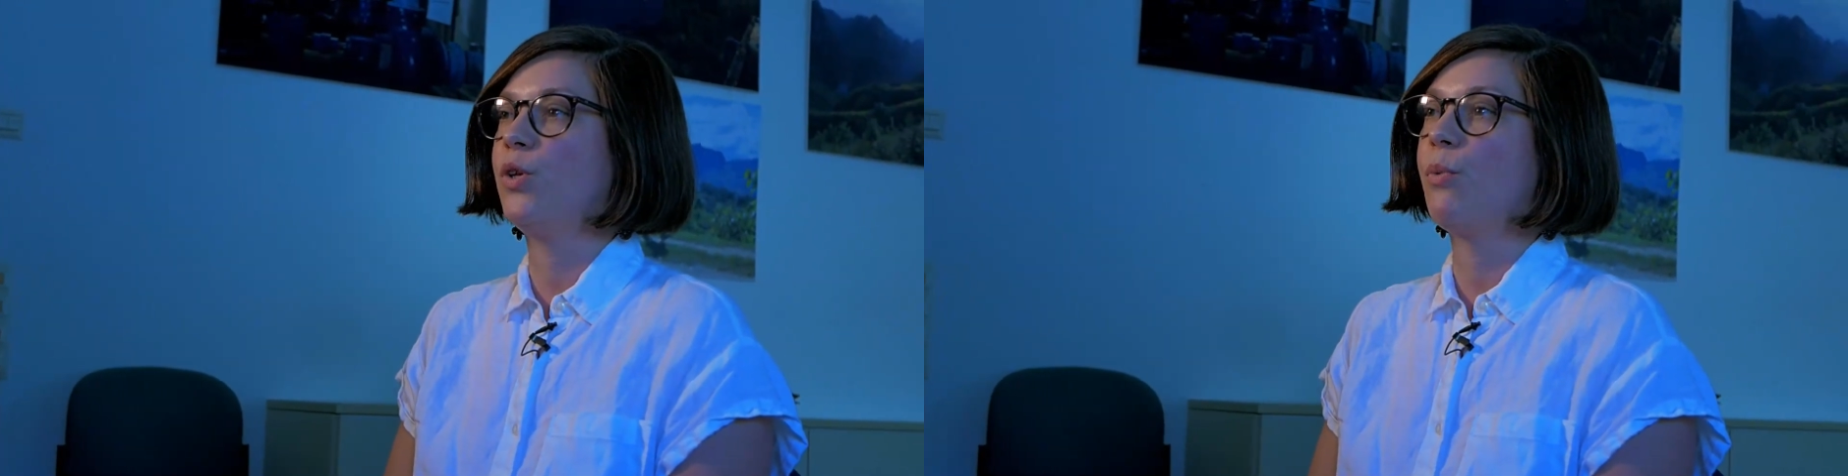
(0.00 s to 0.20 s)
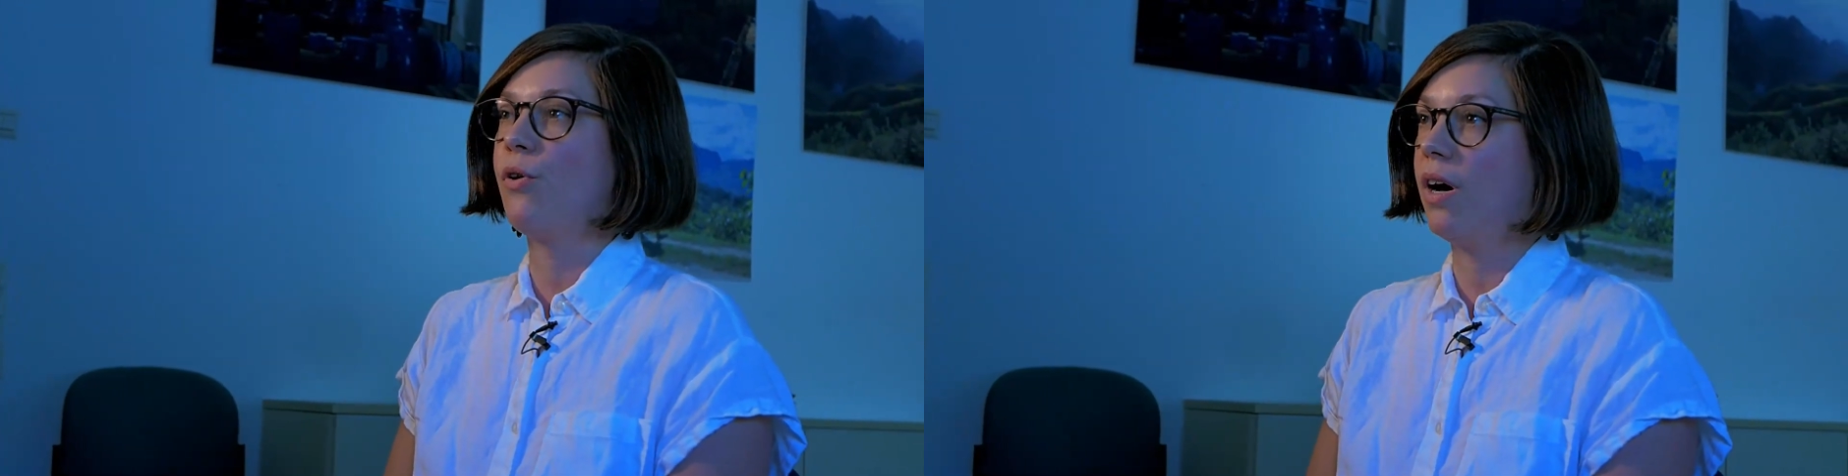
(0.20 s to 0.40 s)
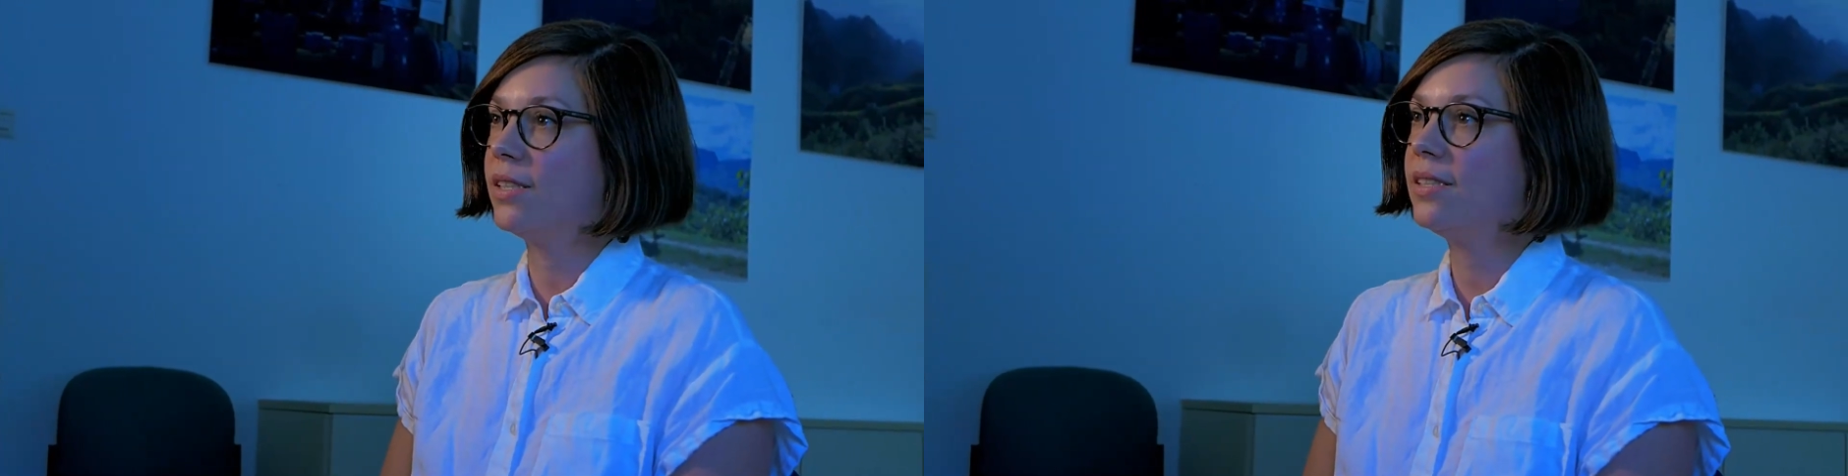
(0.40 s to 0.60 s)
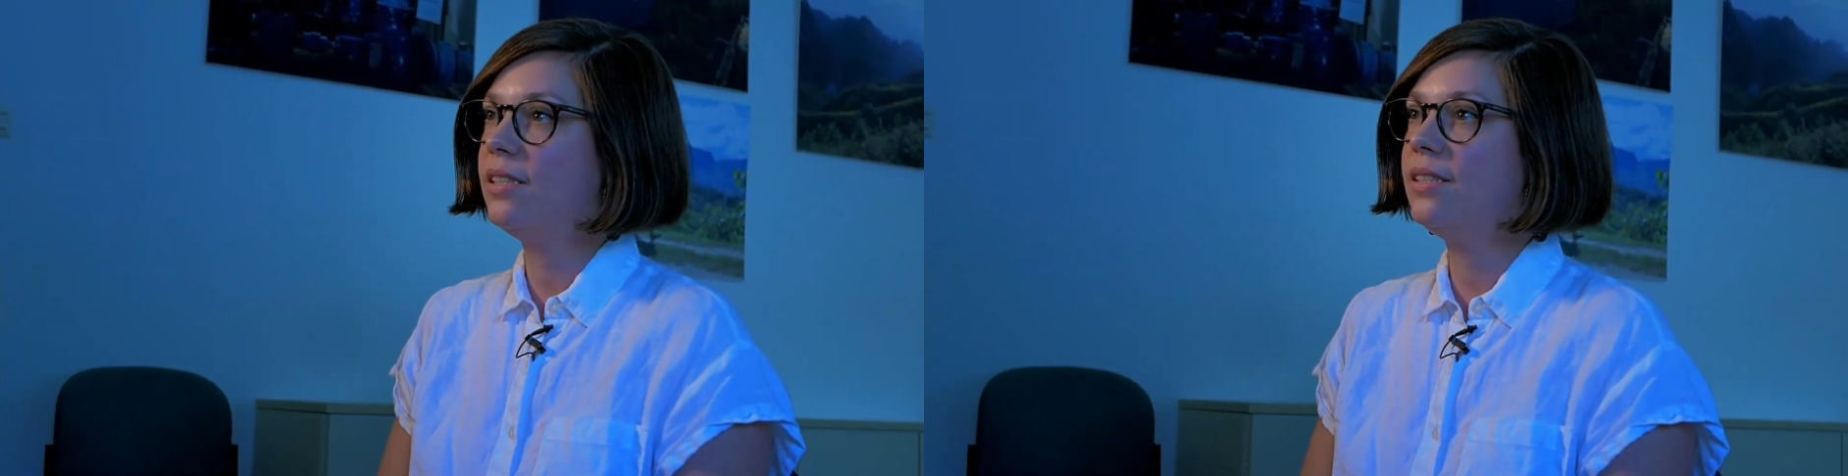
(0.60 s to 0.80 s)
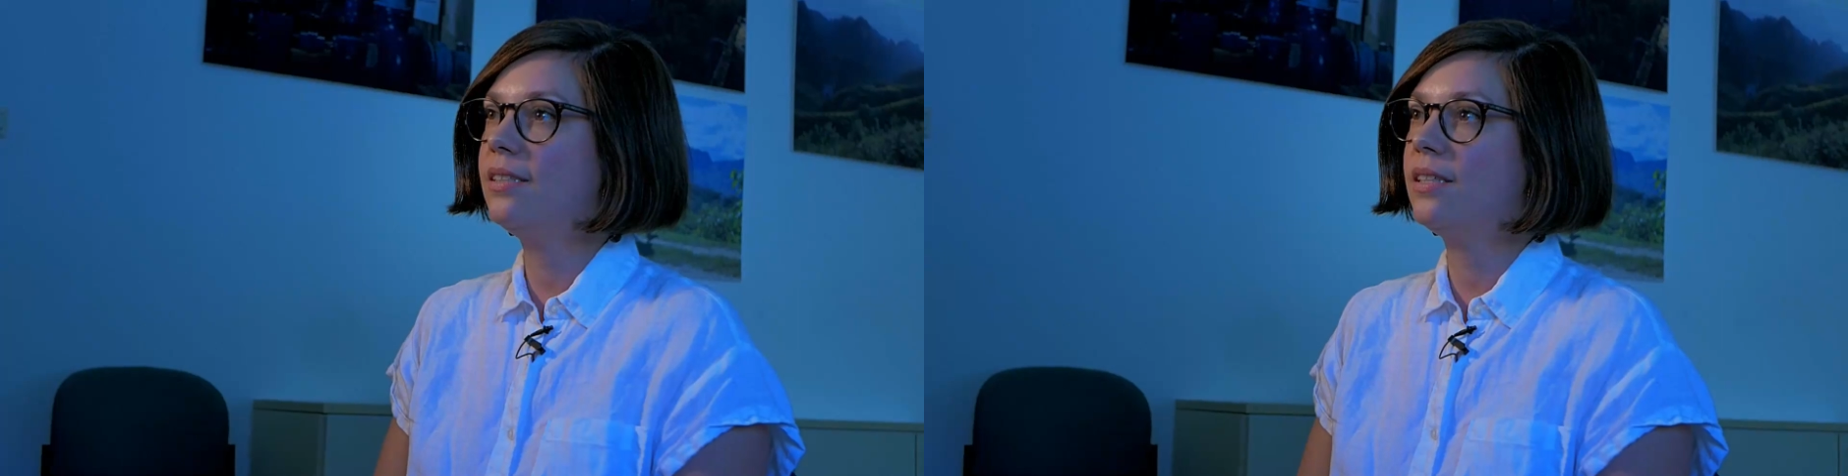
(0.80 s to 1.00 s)
the
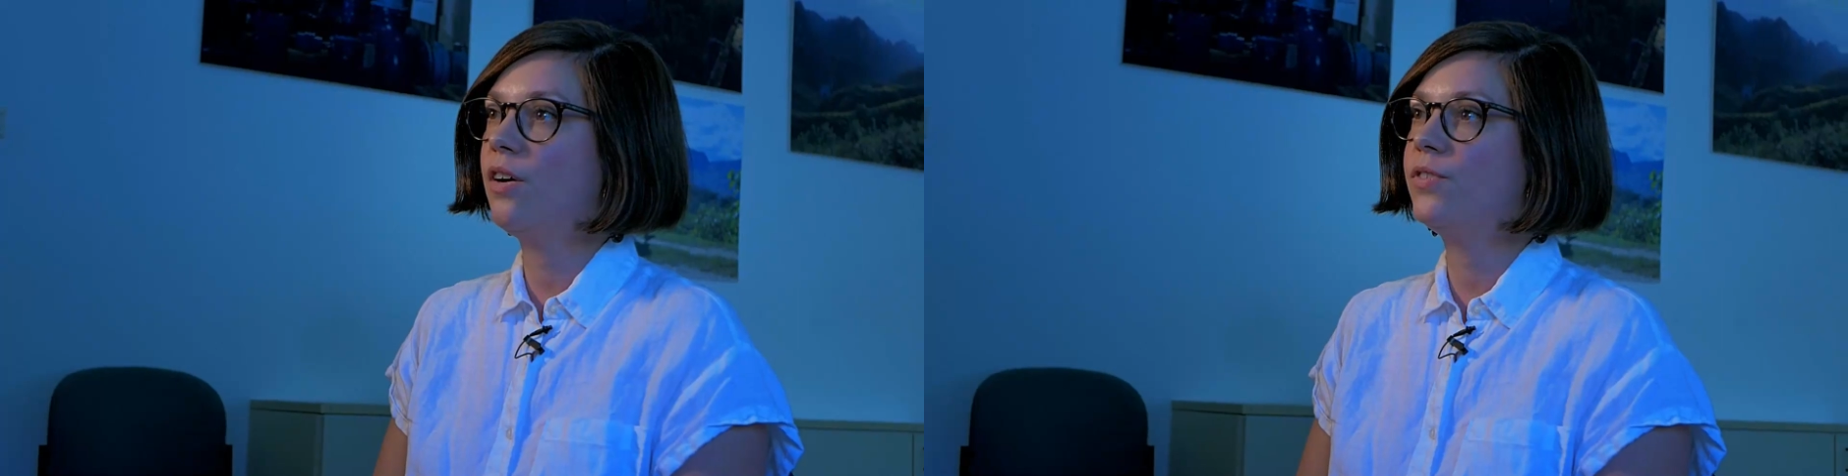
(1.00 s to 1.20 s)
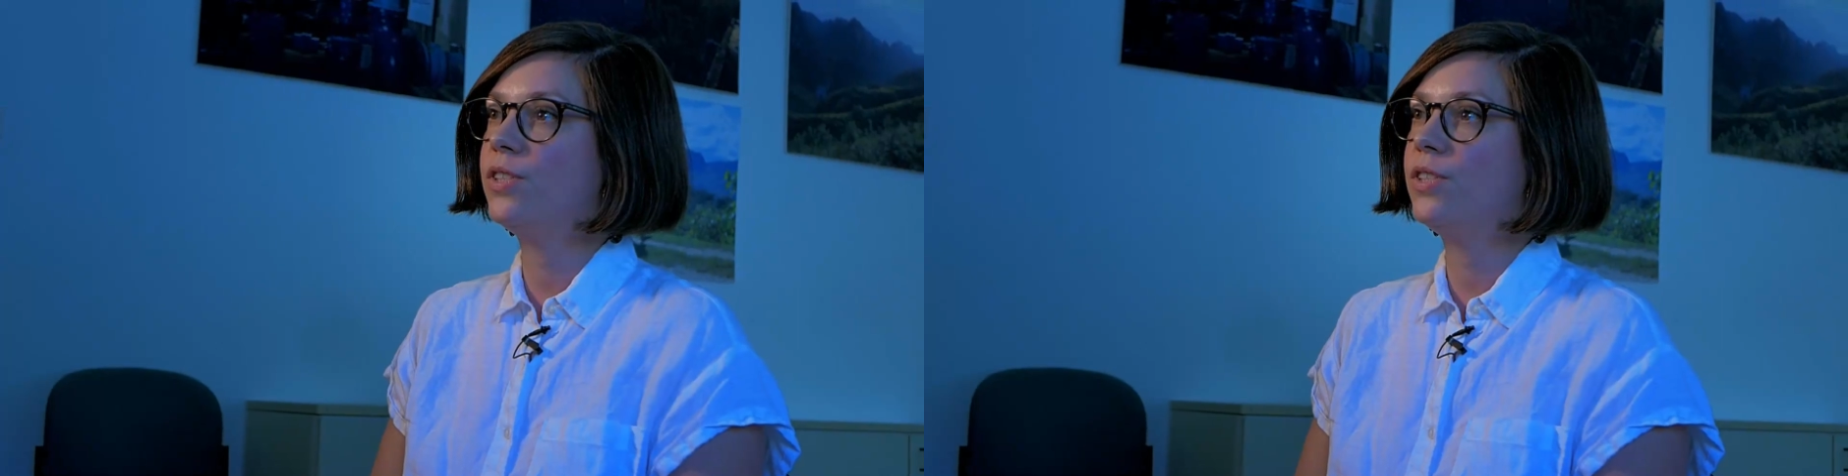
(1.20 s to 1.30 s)
porosity of the